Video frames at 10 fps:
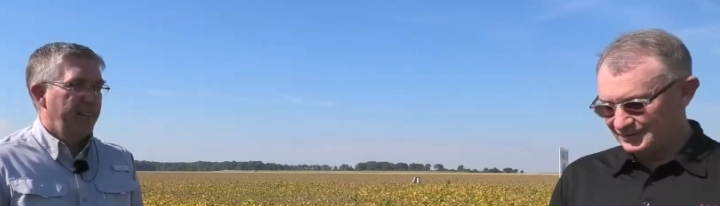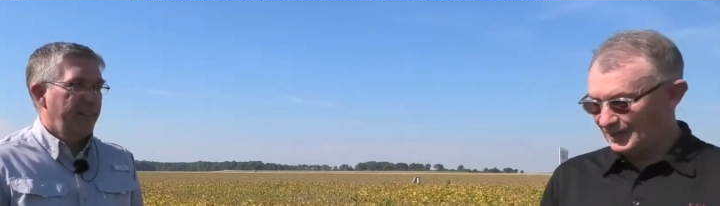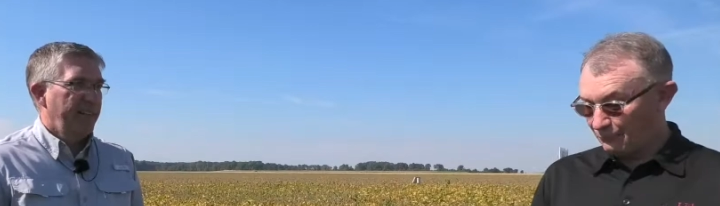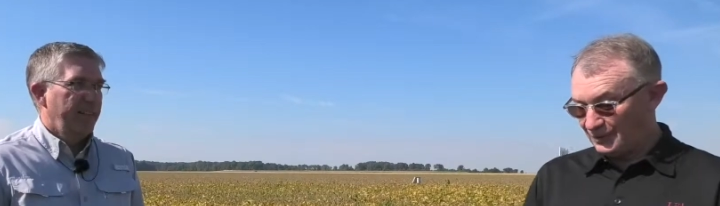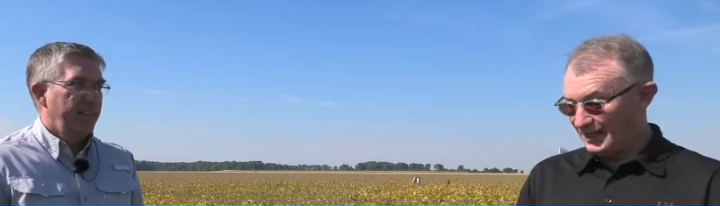
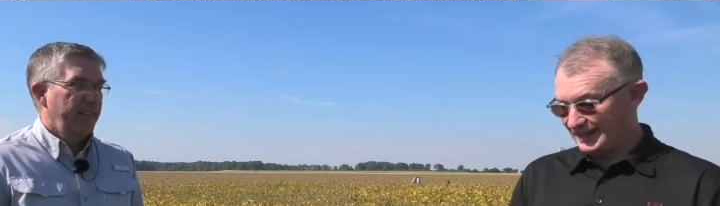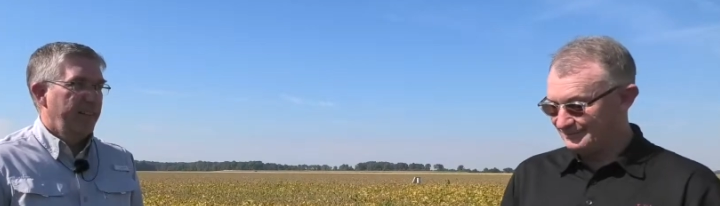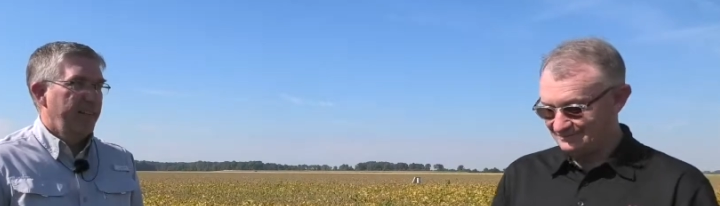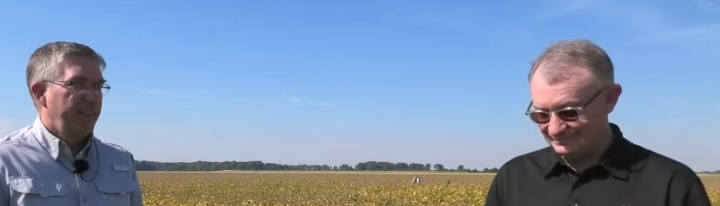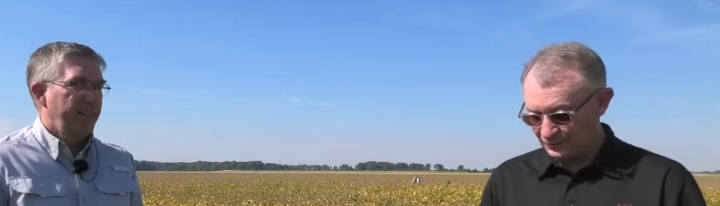Speaker 1: Really,
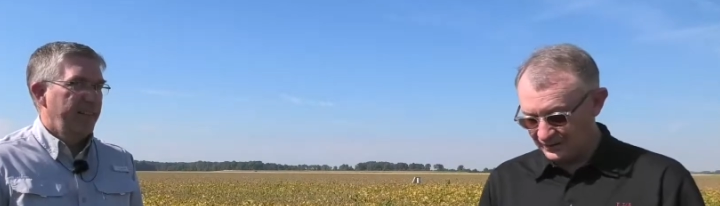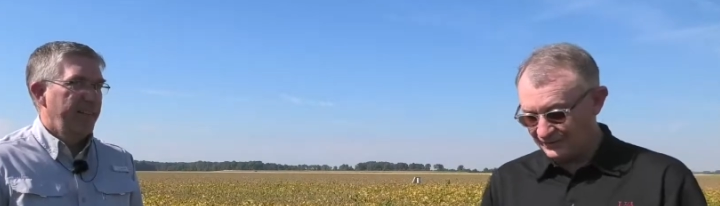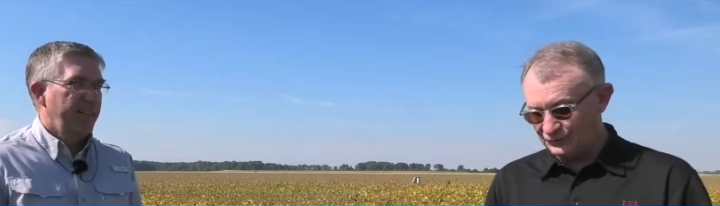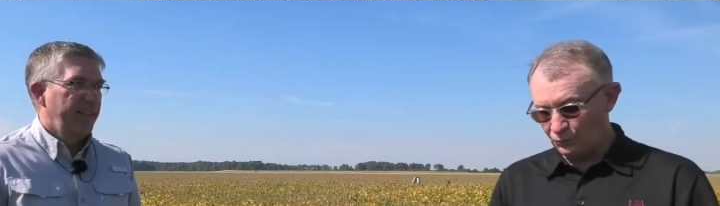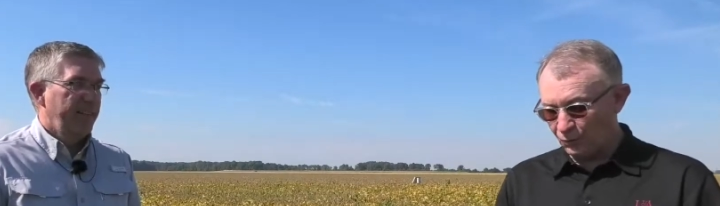it's
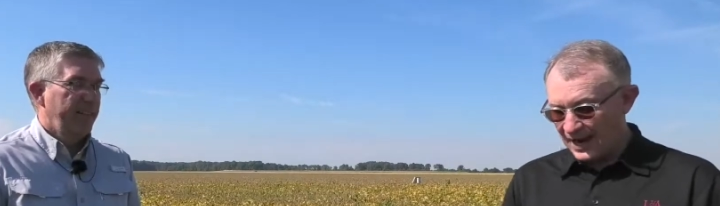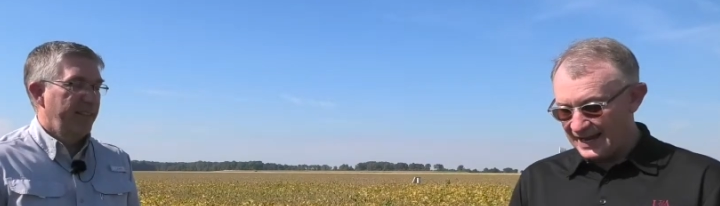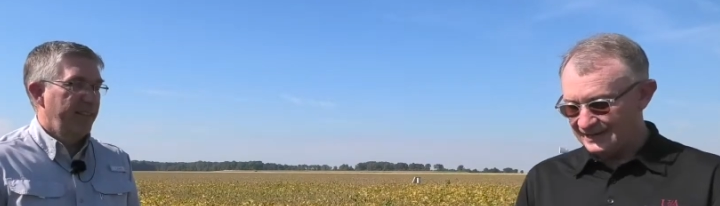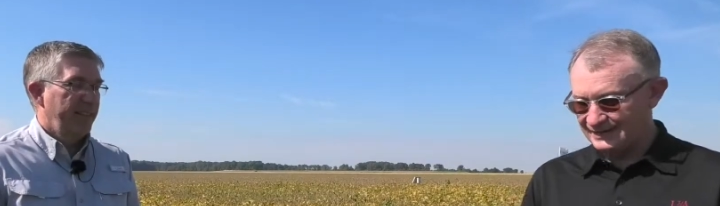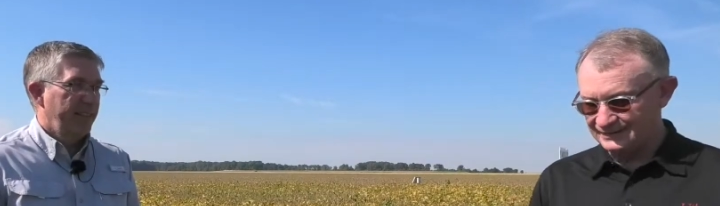great,
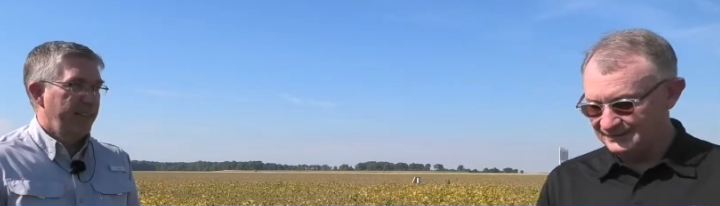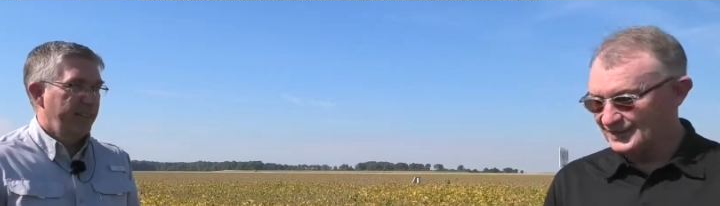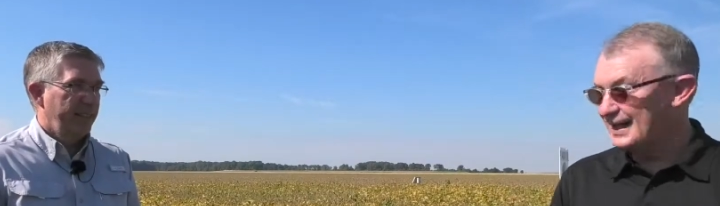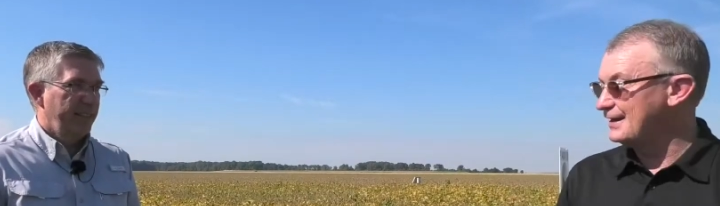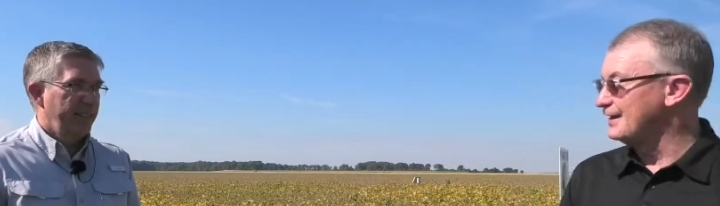and
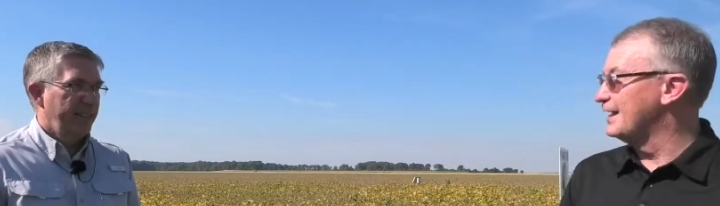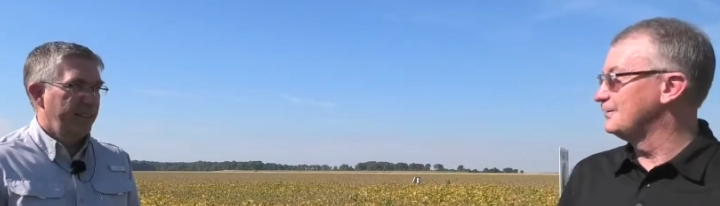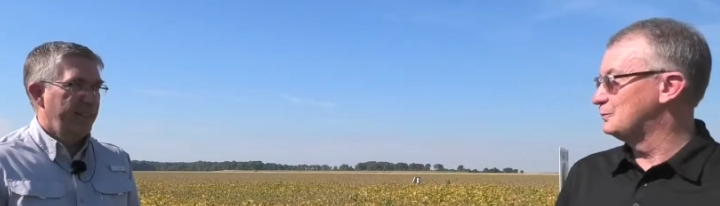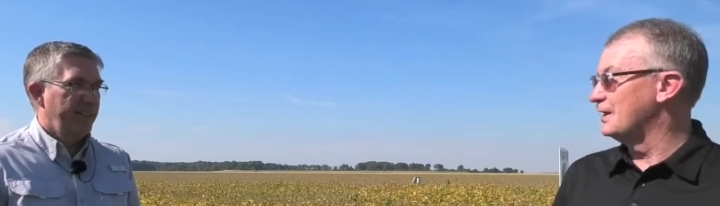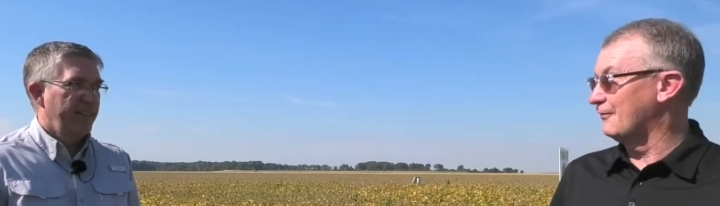it's
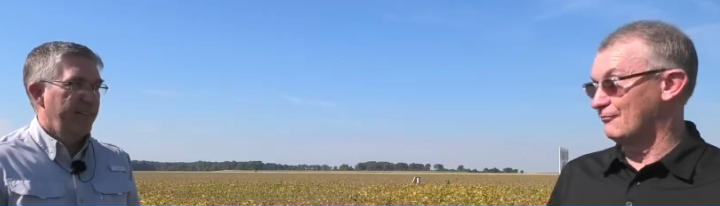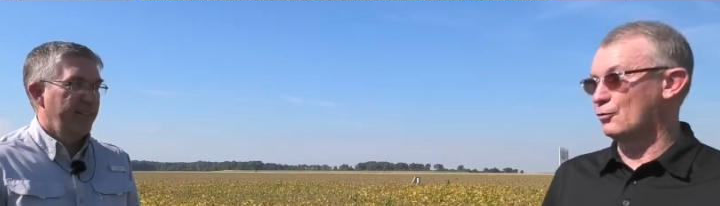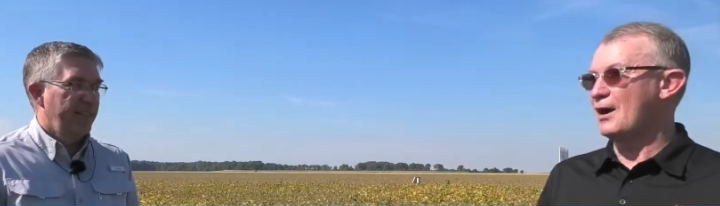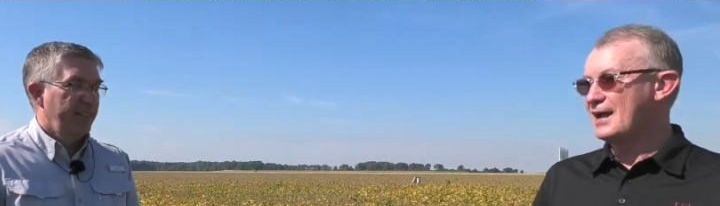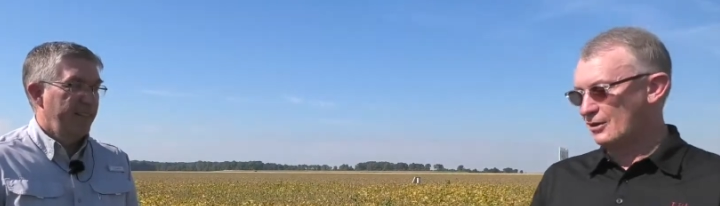been a
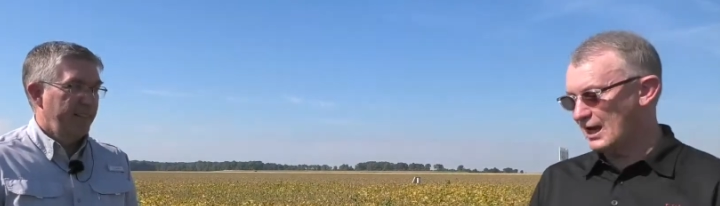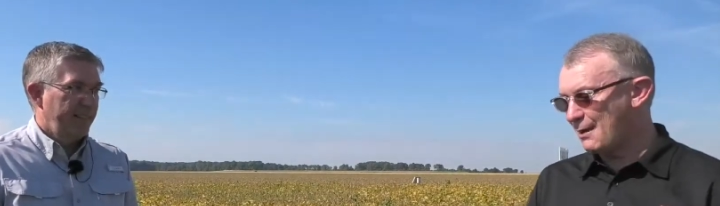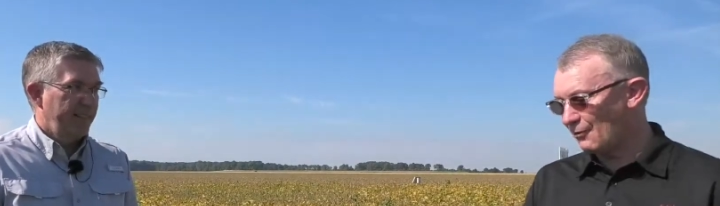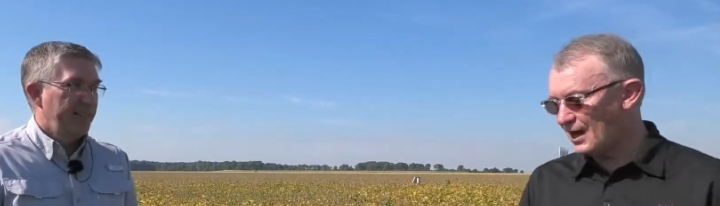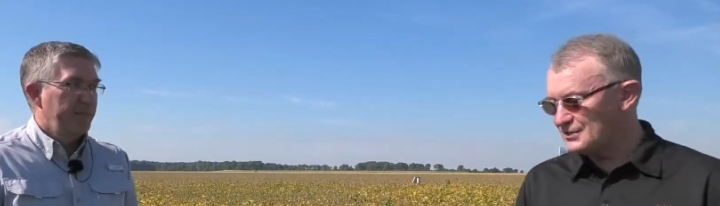great
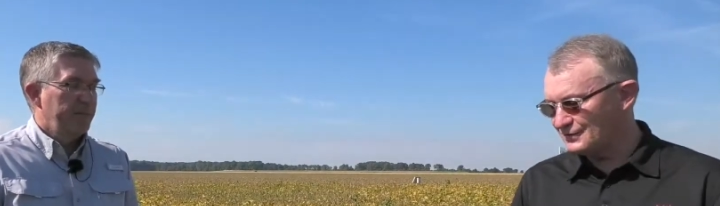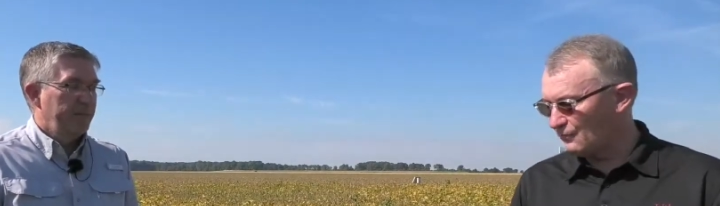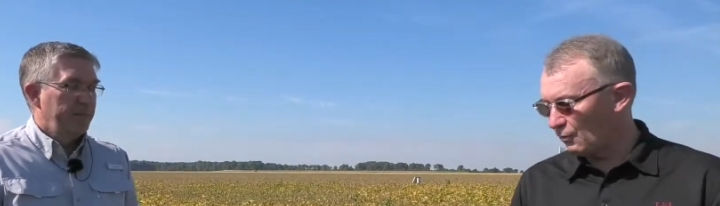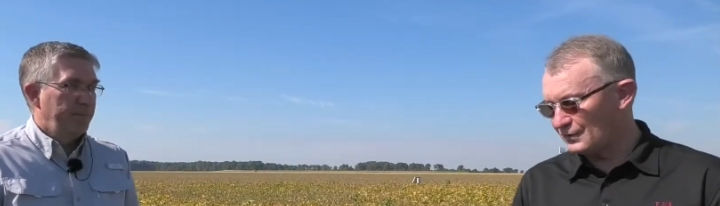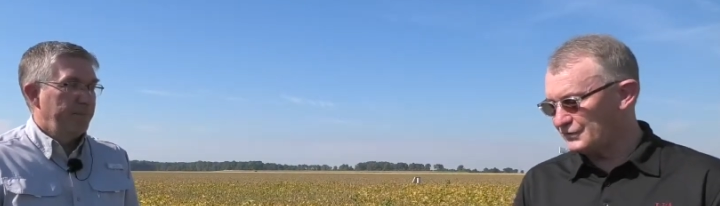collaboration
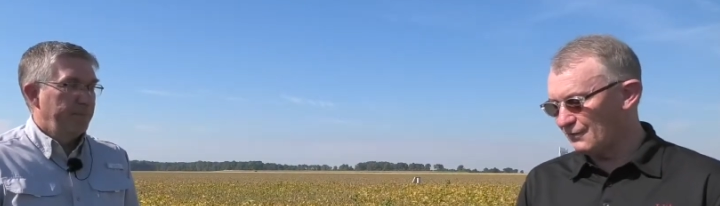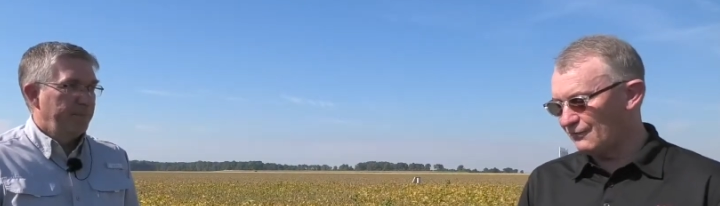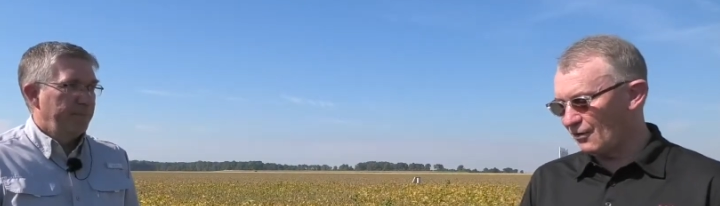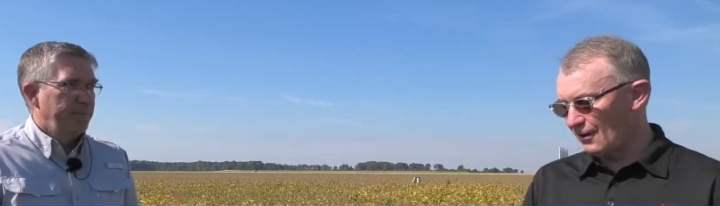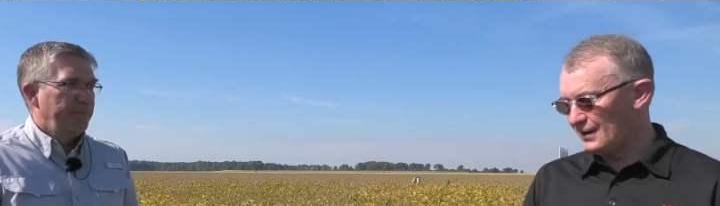for us so
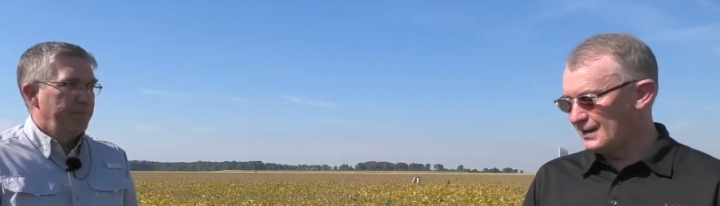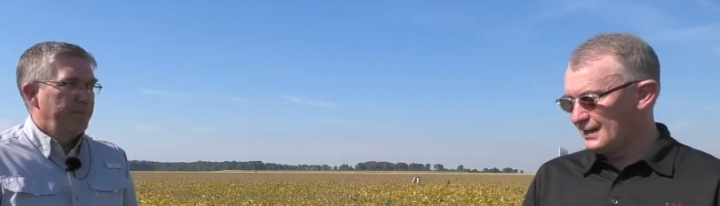far.